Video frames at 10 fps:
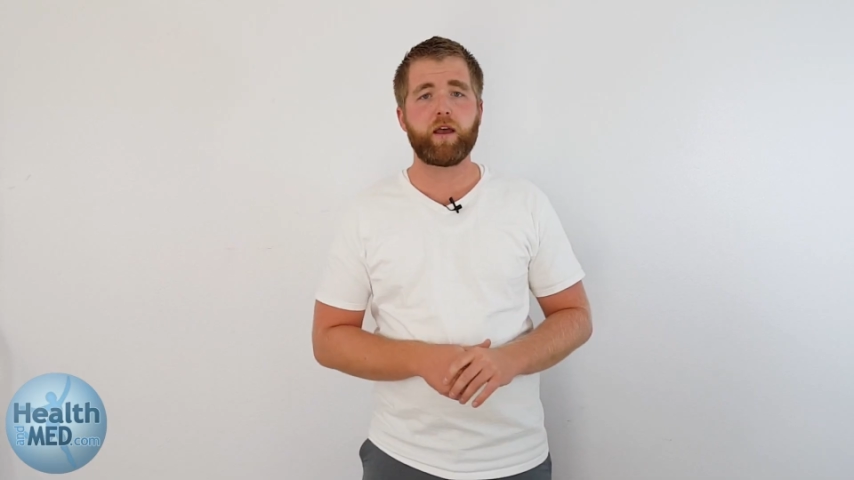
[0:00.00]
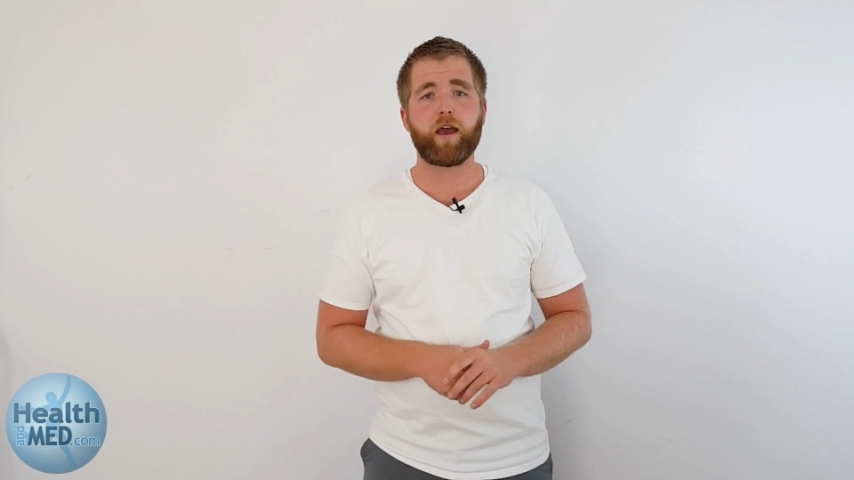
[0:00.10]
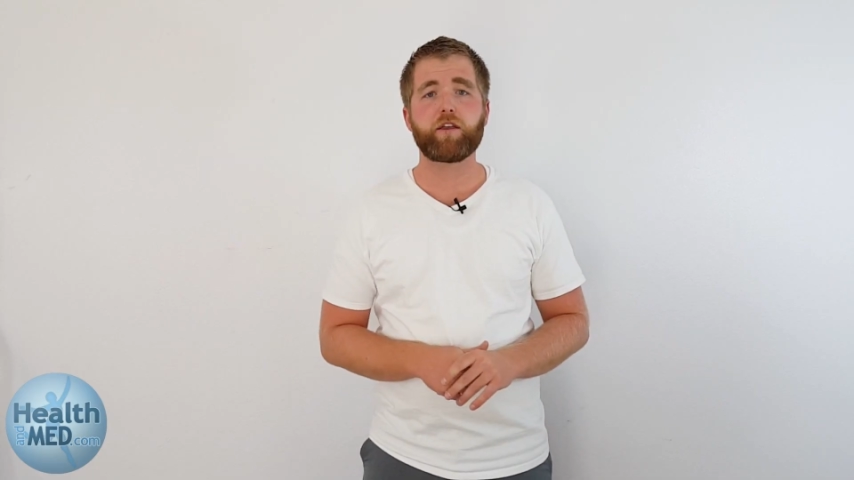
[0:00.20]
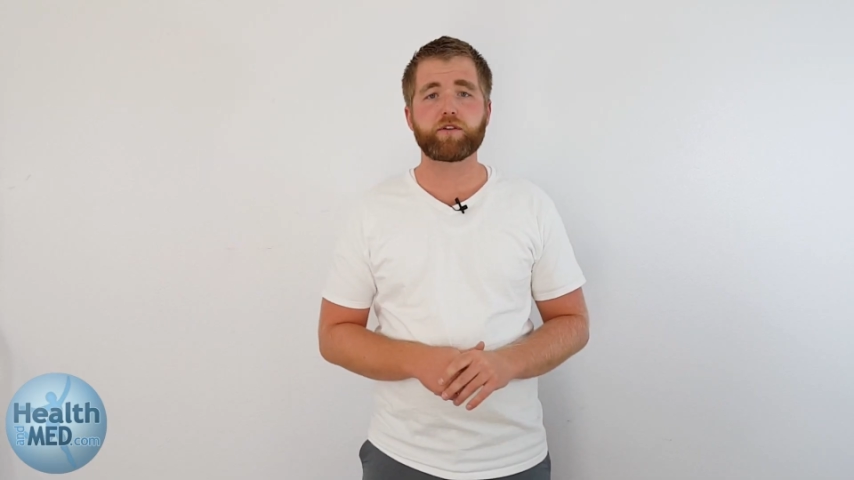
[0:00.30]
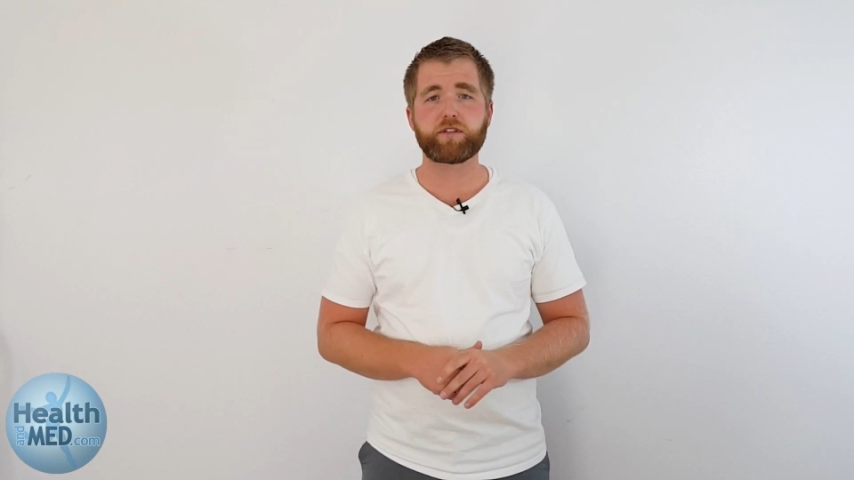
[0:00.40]

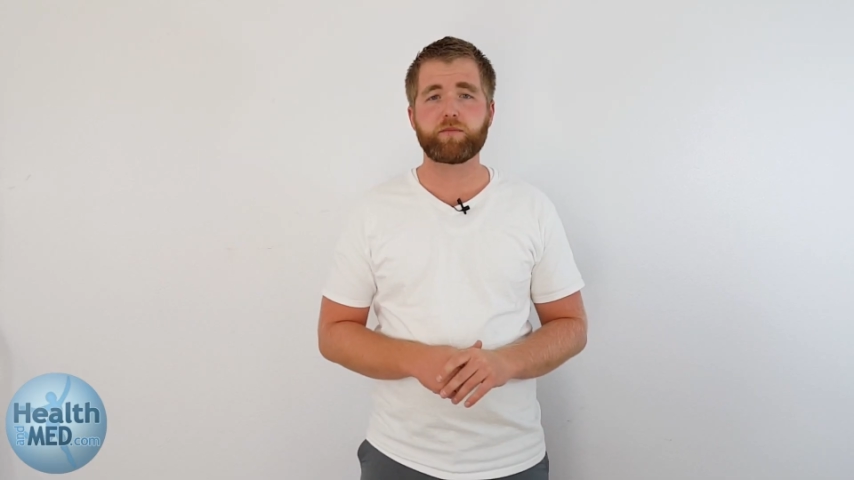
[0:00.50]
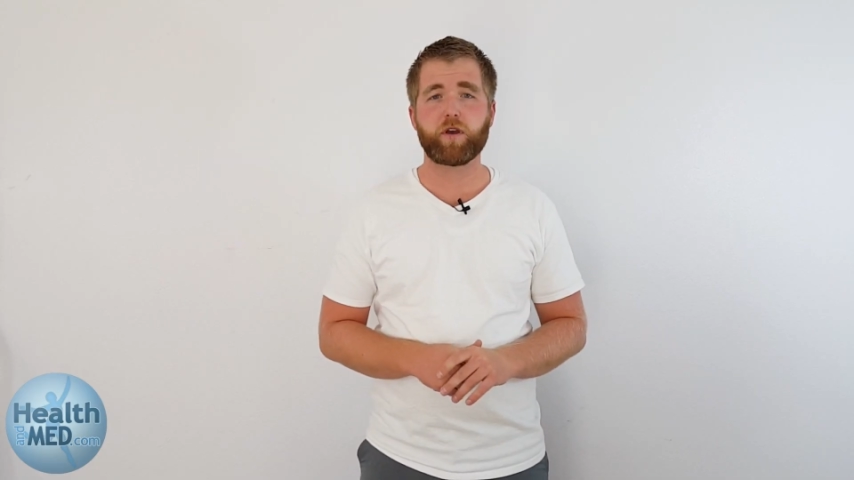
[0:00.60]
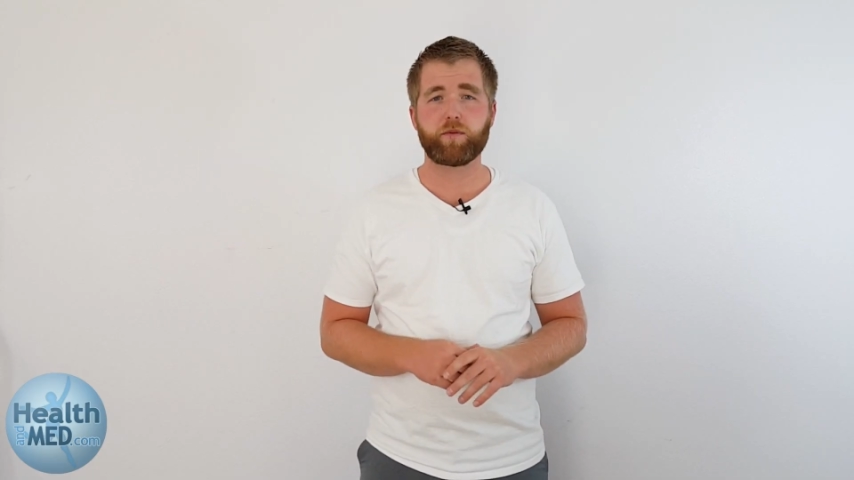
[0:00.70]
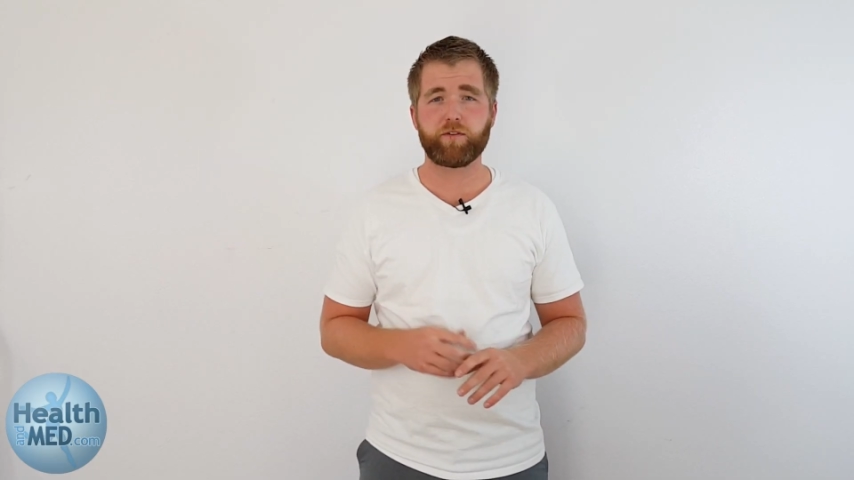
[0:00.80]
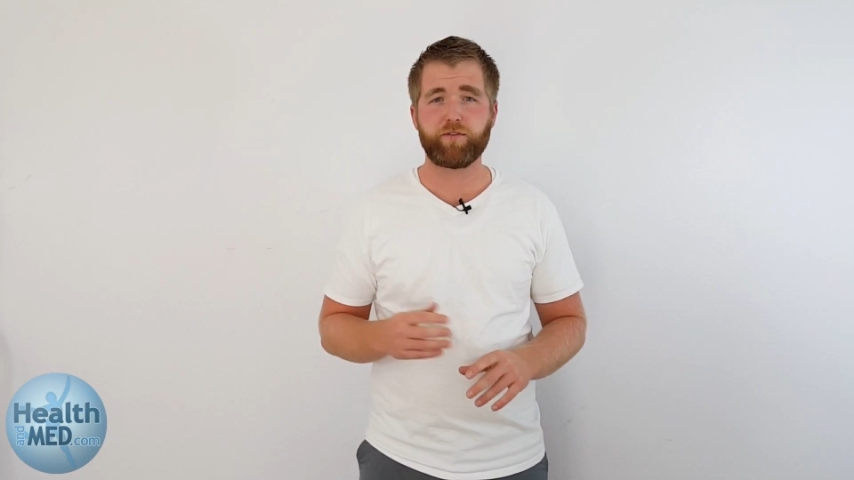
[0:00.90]
And you'll be
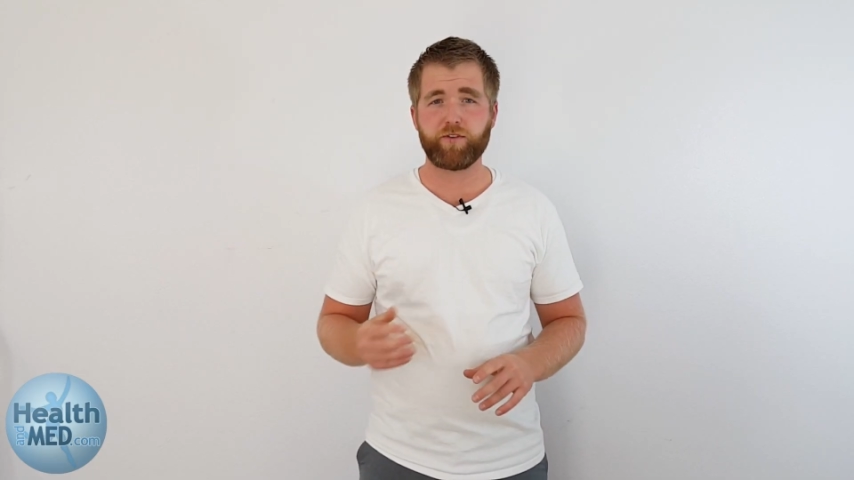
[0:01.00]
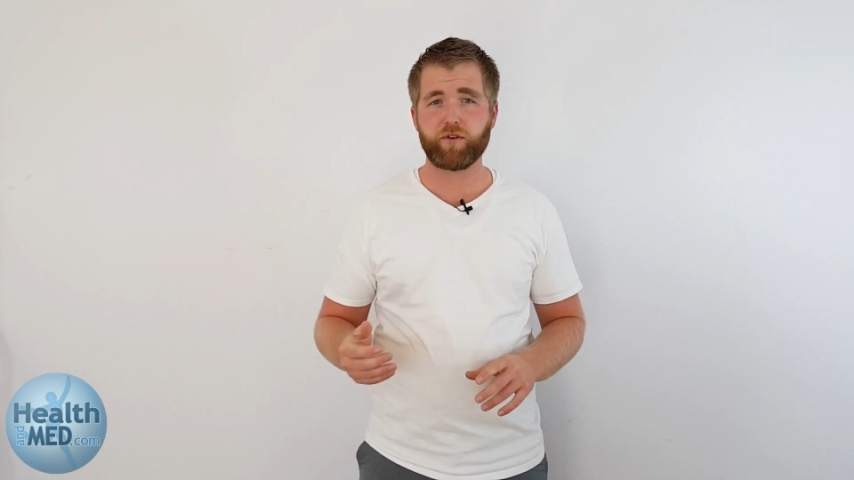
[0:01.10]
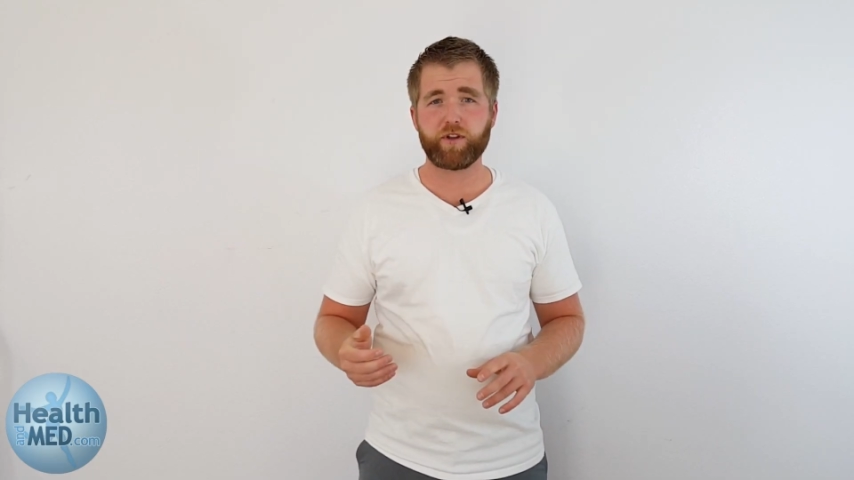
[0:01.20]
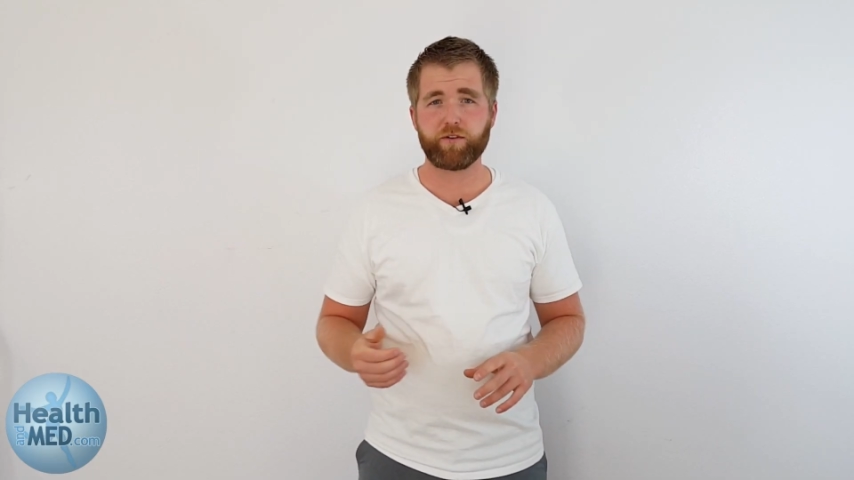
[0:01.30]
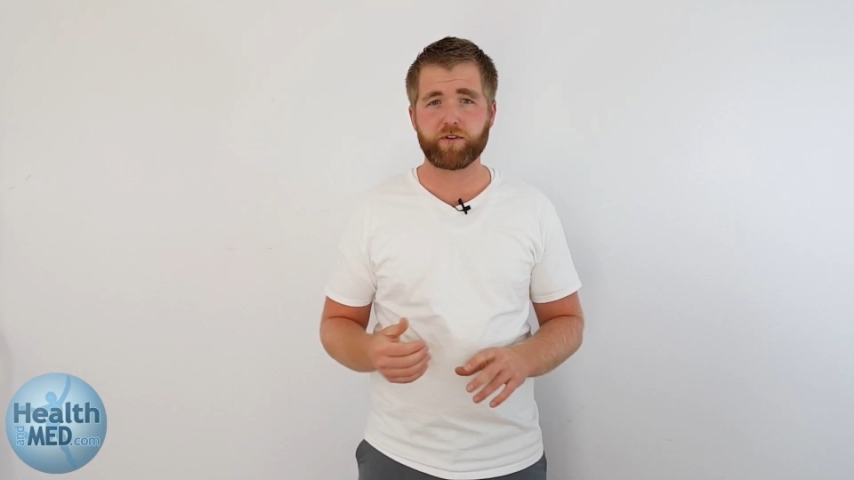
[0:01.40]
able to
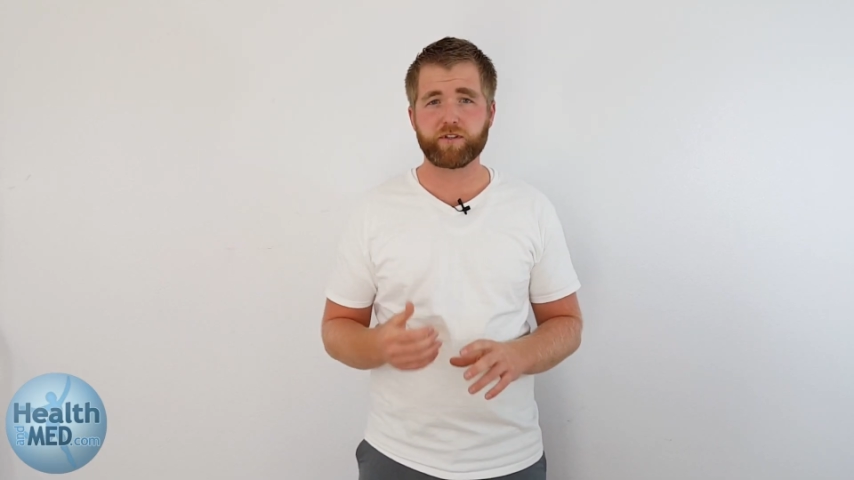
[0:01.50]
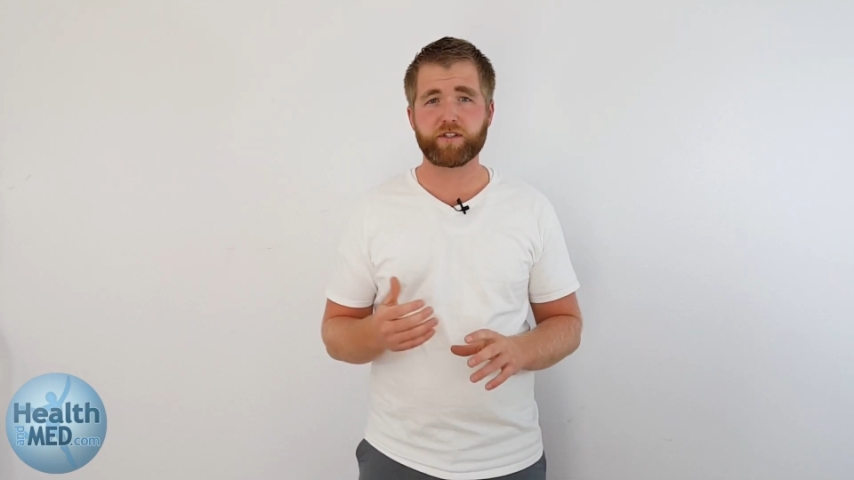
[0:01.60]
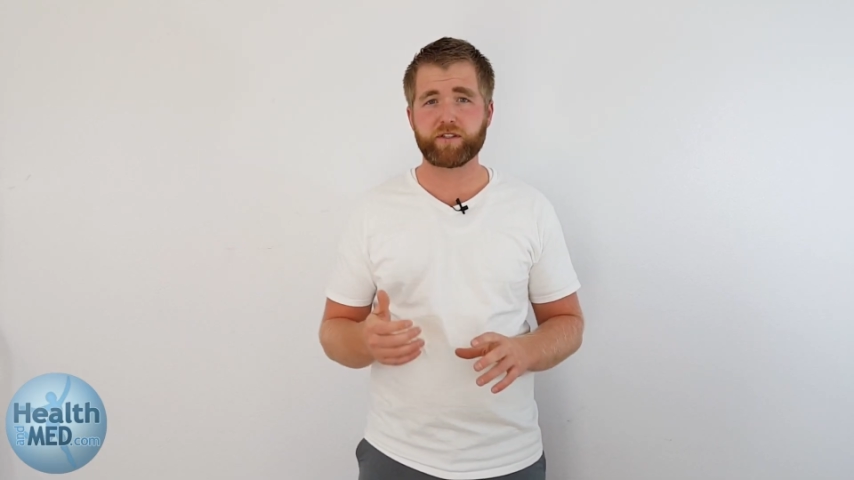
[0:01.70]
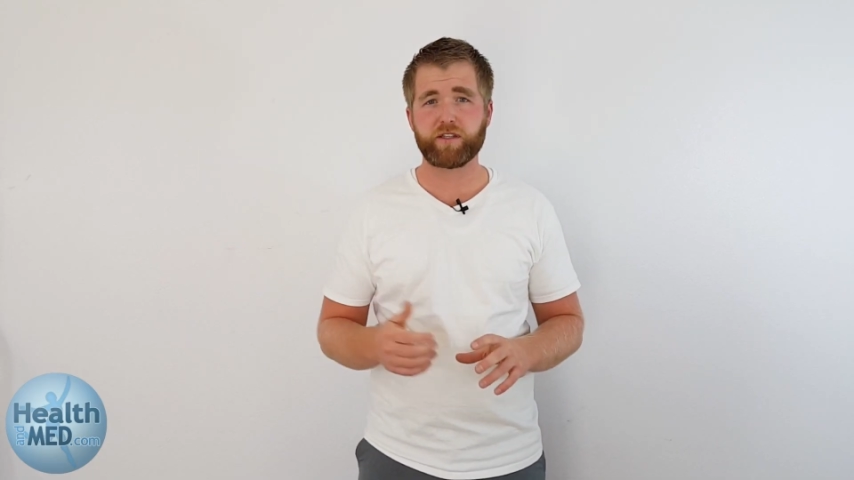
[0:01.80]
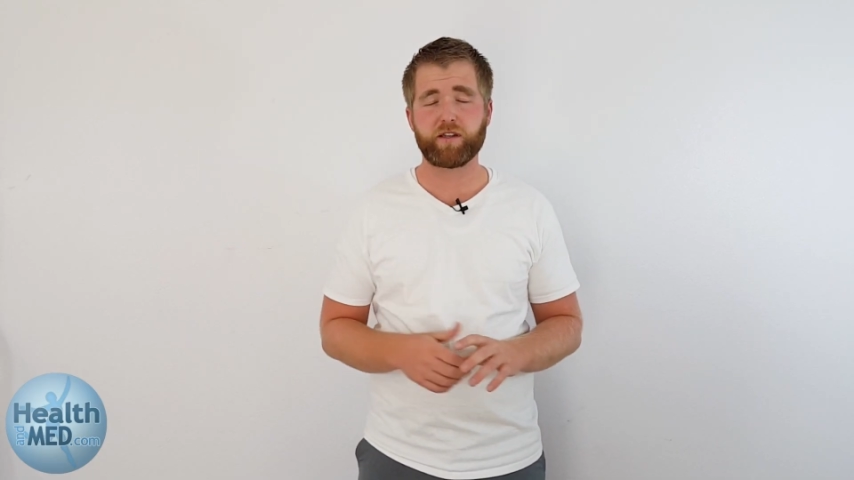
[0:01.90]
feel the difference and
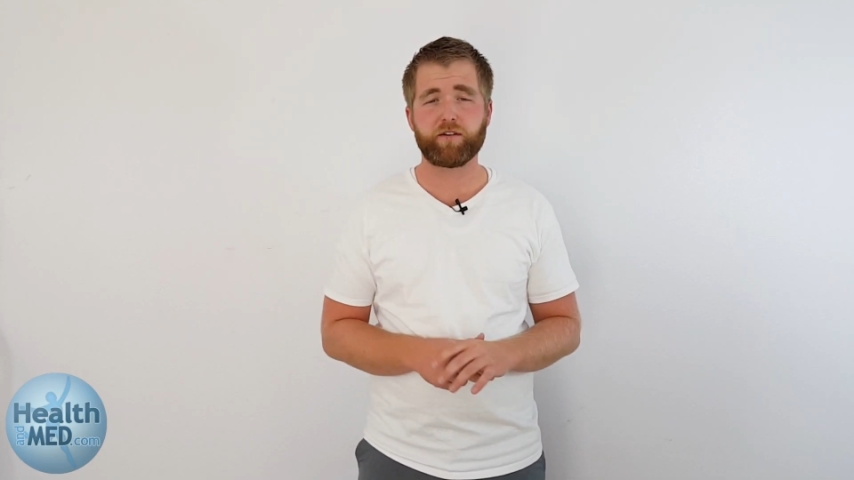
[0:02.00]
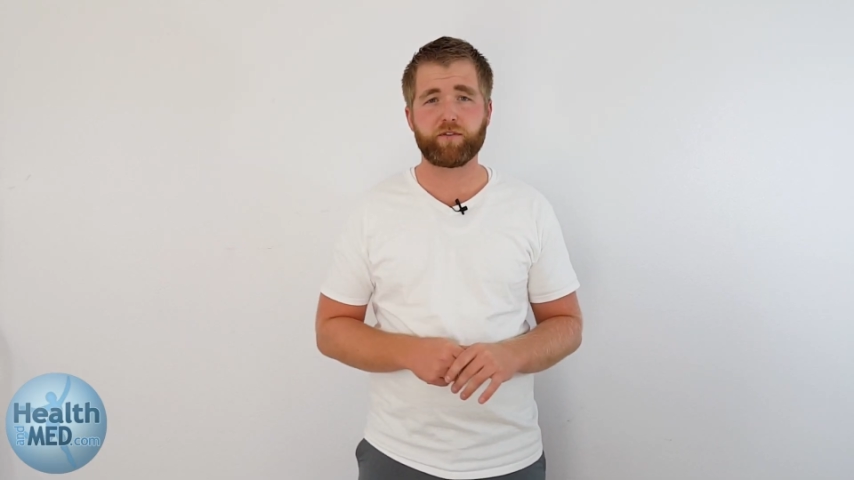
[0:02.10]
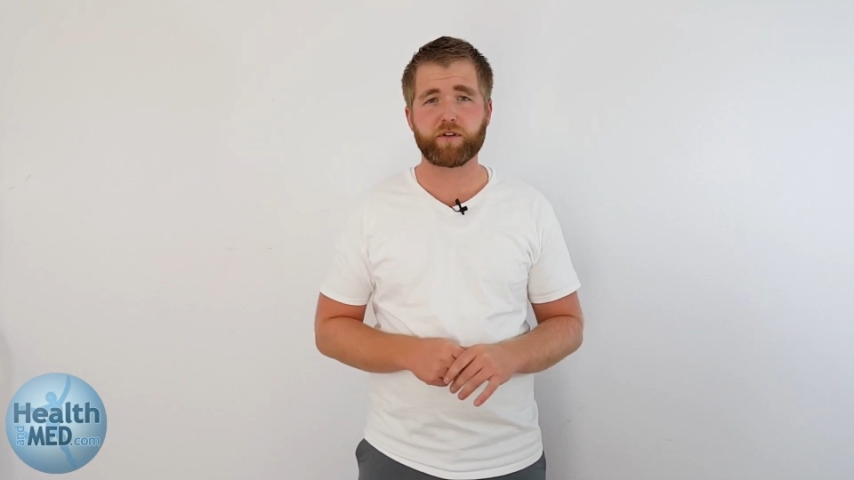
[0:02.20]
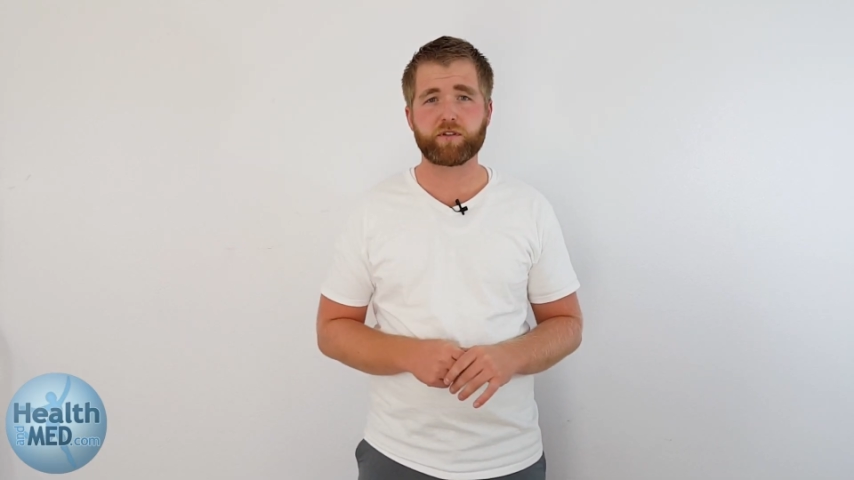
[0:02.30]
see the difference.